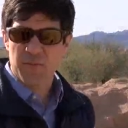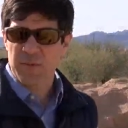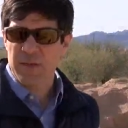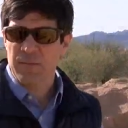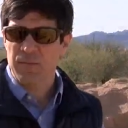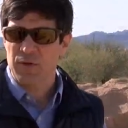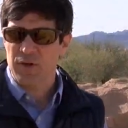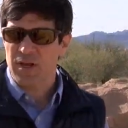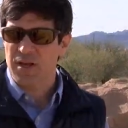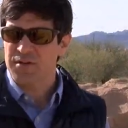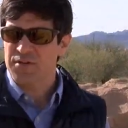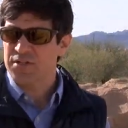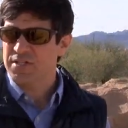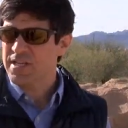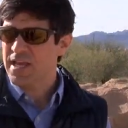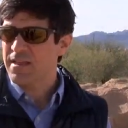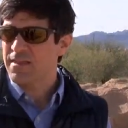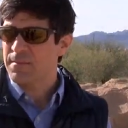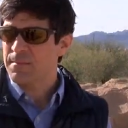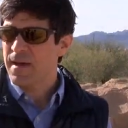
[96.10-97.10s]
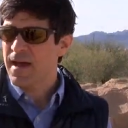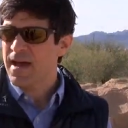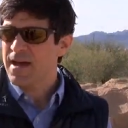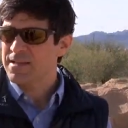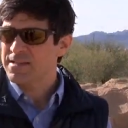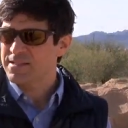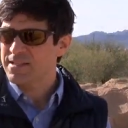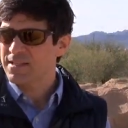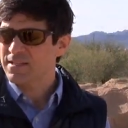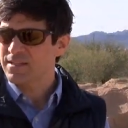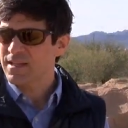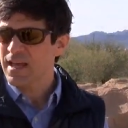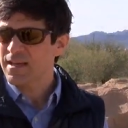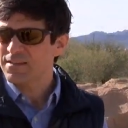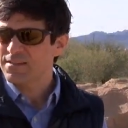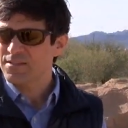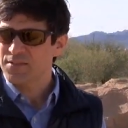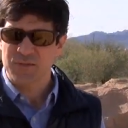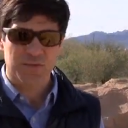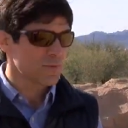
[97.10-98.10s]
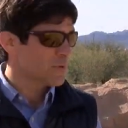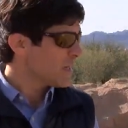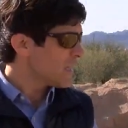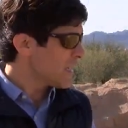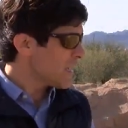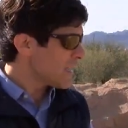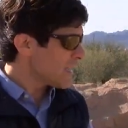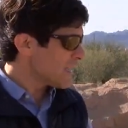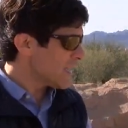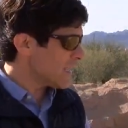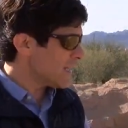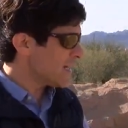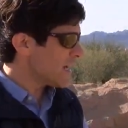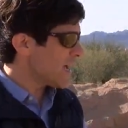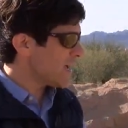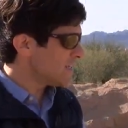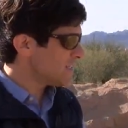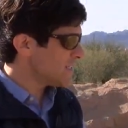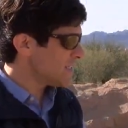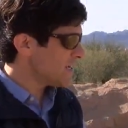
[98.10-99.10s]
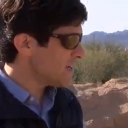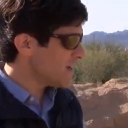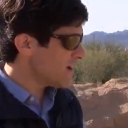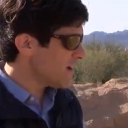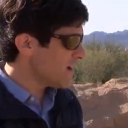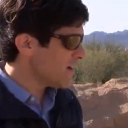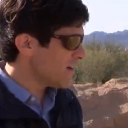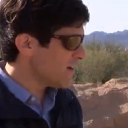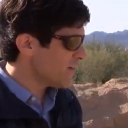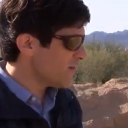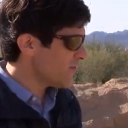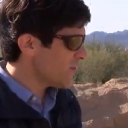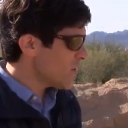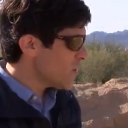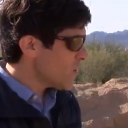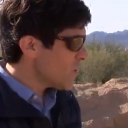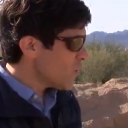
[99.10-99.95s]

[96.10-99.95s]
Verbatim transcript: people to understand the past and, and to get an idea of